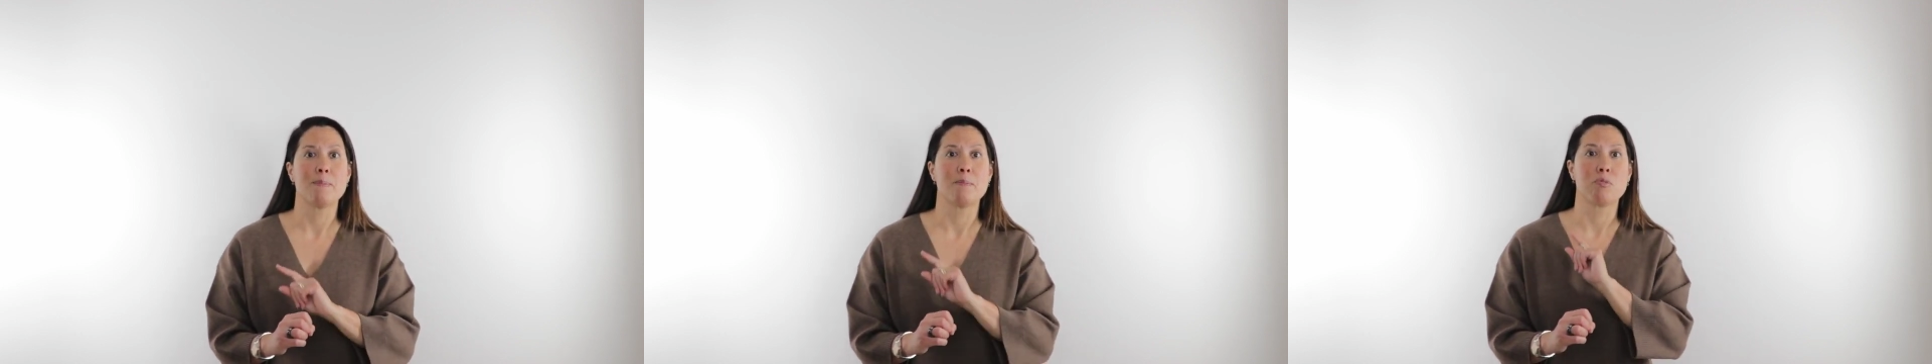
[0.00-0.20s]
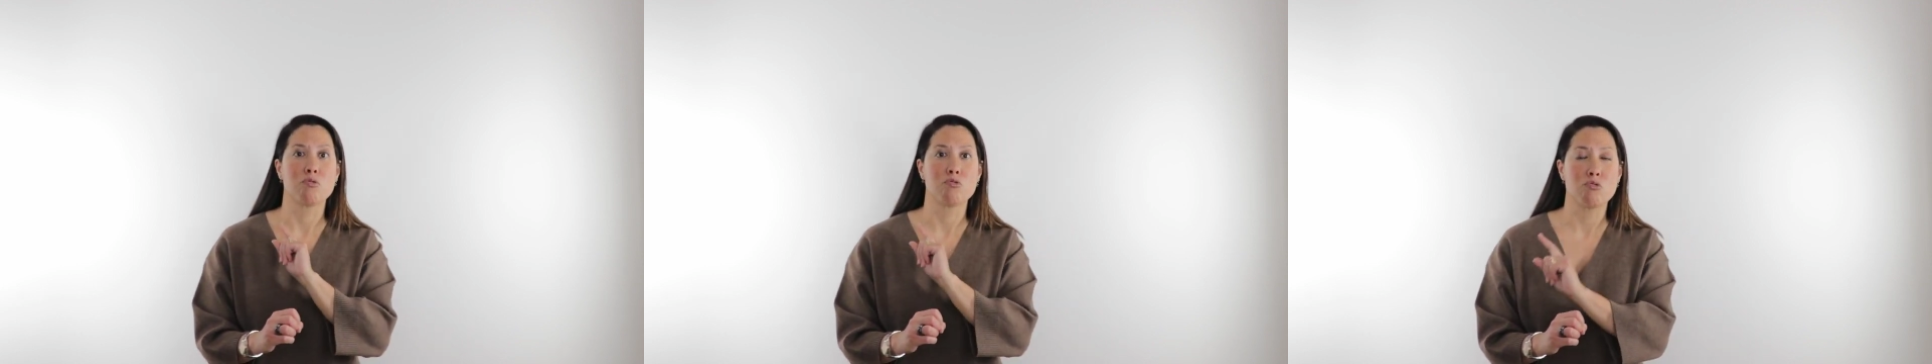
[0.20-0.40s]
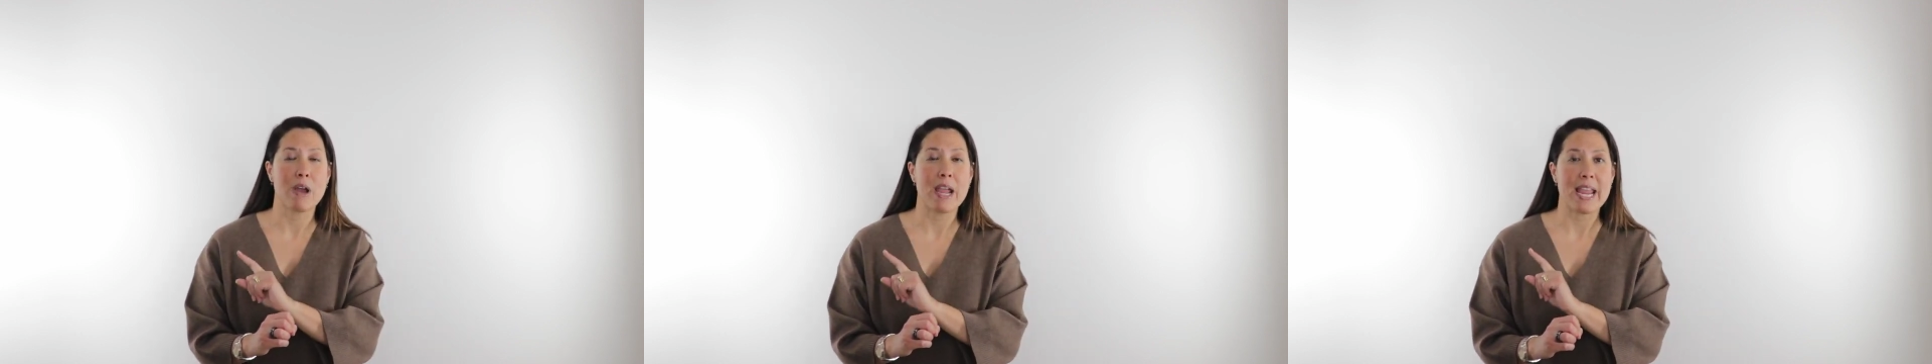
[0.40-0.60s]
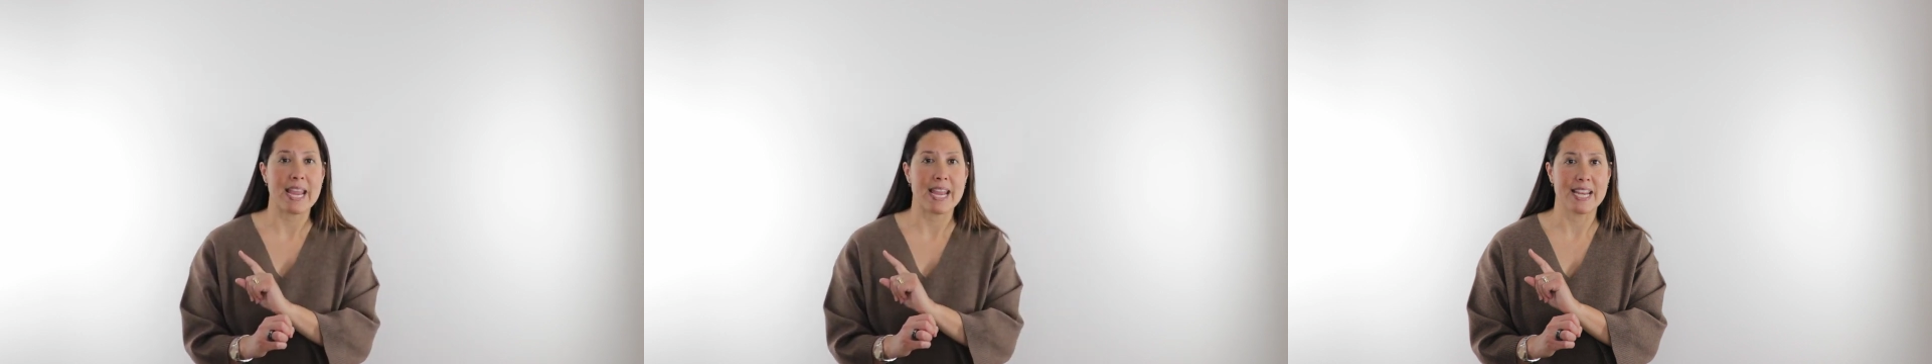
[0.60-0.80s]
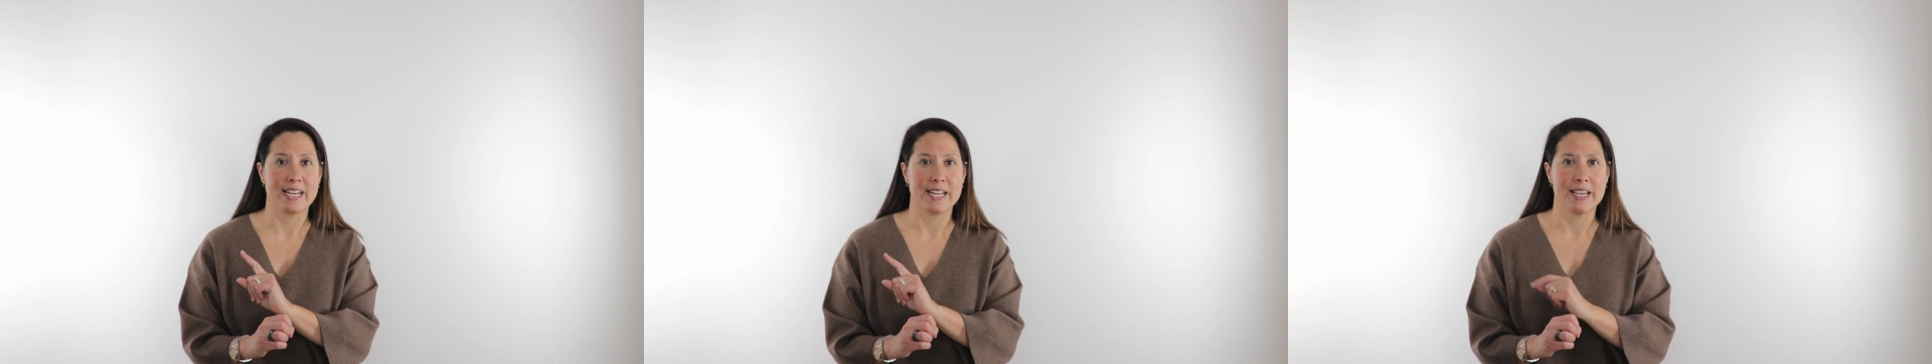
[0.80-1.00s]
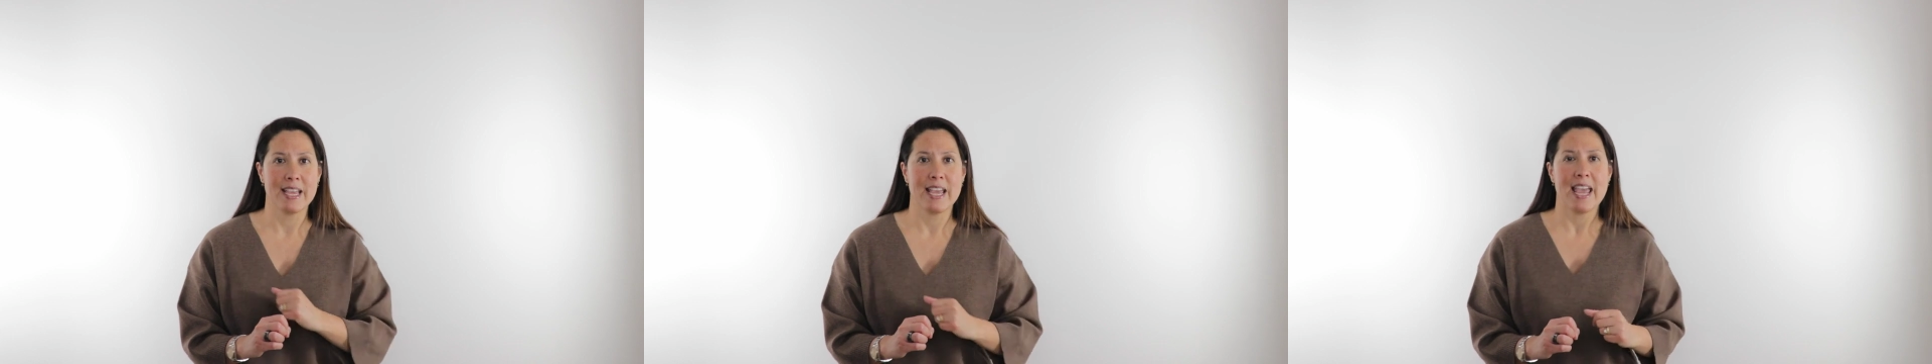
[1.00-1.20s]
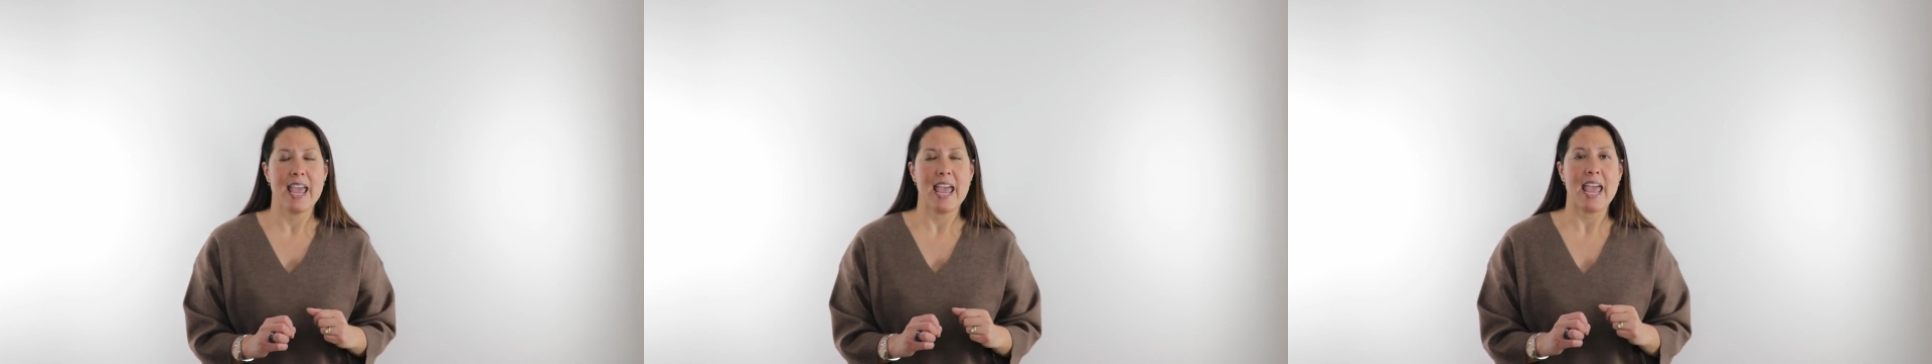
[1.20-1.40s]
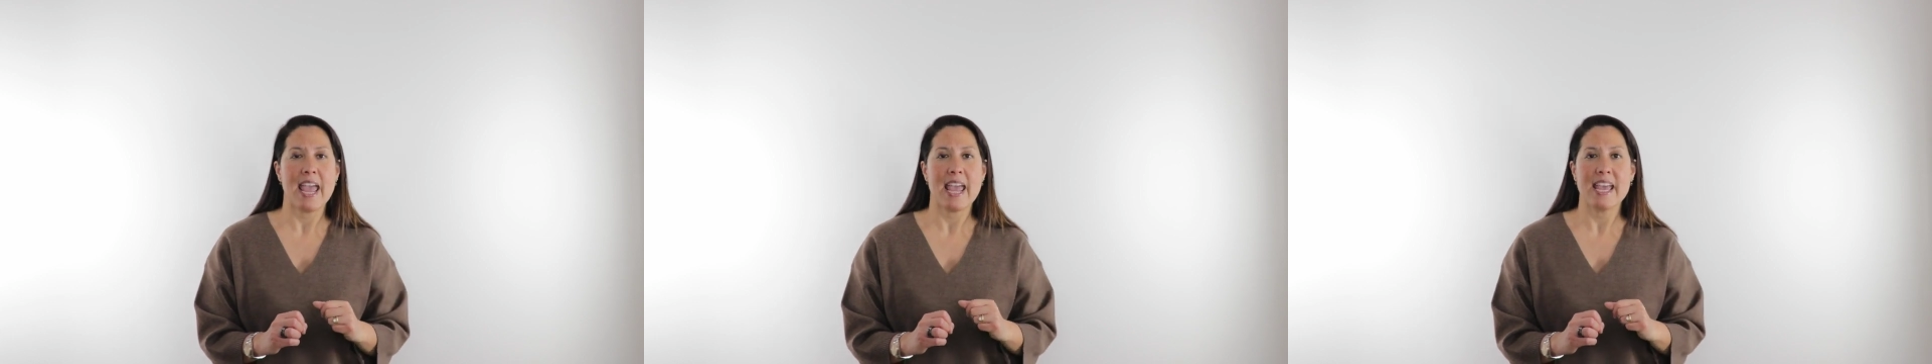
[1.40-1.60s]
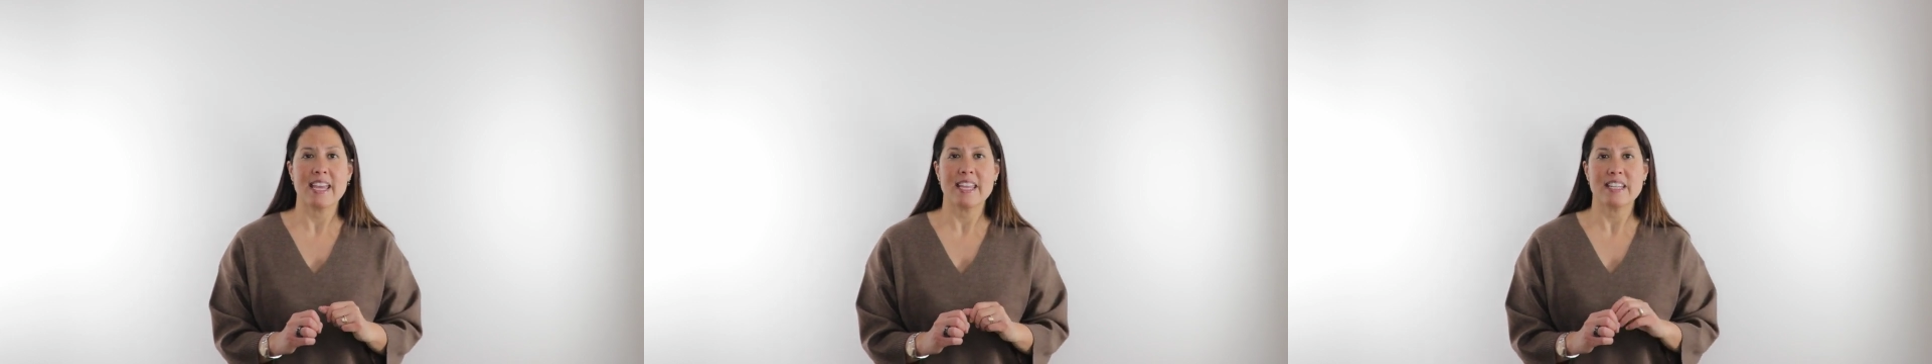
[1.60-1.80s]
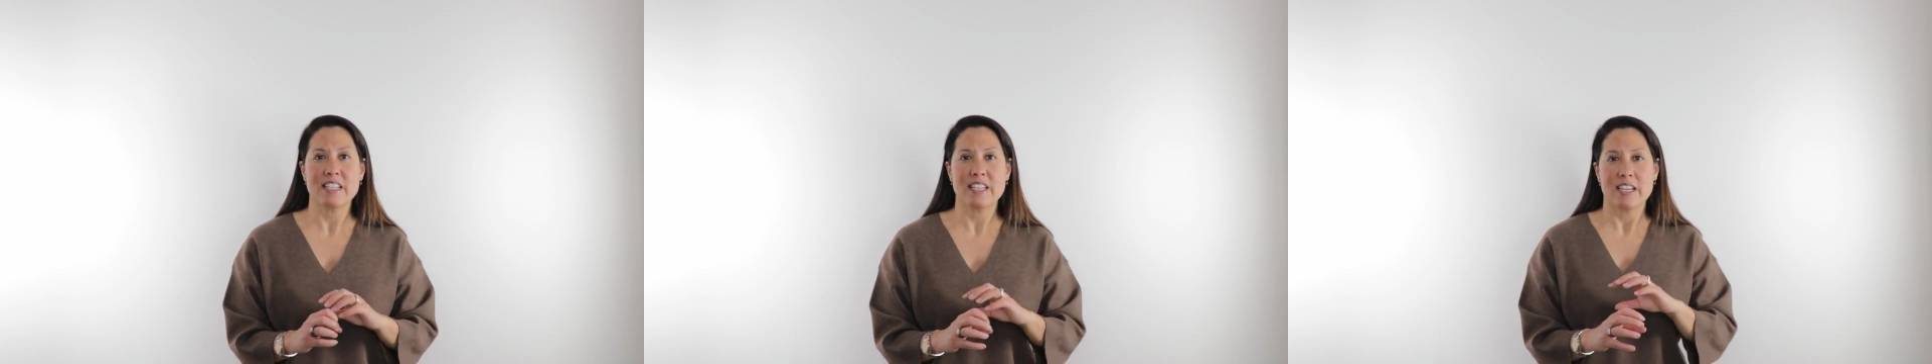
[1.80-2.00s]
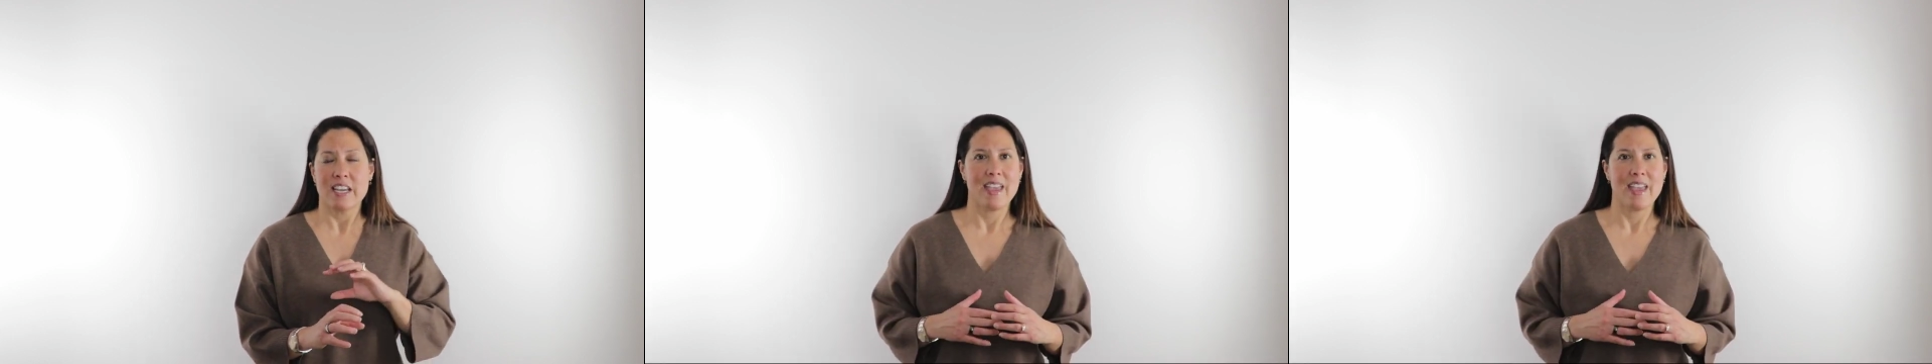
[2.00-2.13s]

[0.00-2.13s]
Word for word: brain. And